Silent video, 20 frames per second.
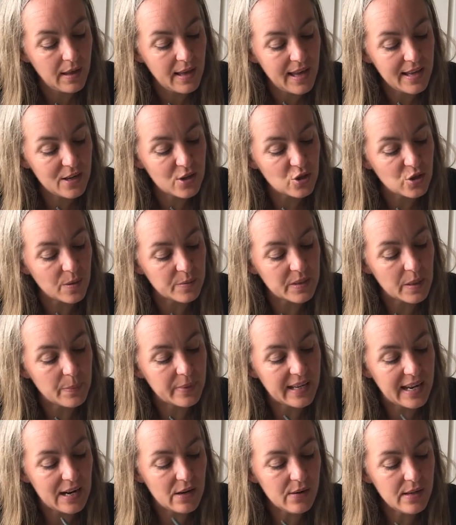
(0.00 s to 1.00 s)
and a chopped
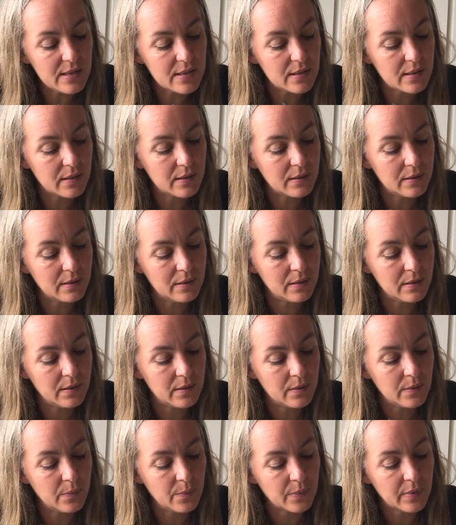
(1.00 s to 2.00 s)
up carrot.
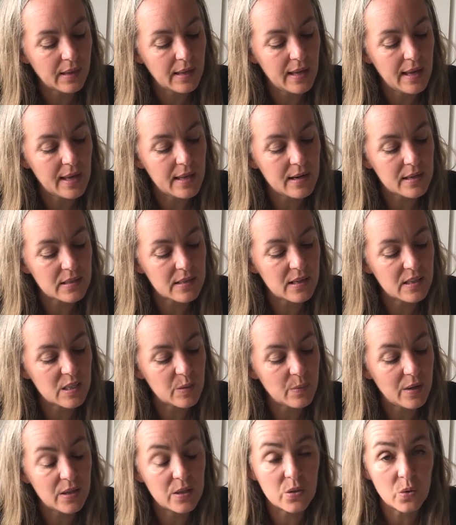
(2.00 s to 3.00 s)
And I said
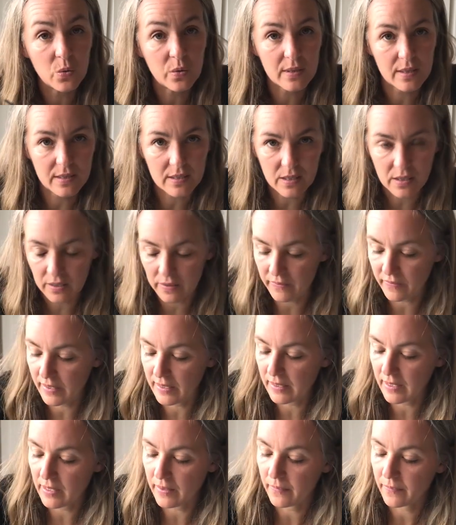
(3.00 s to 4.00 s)
to my daughter
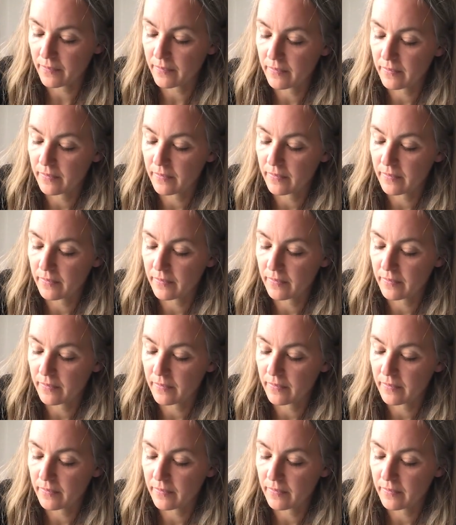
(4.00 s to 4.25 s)
Serafina,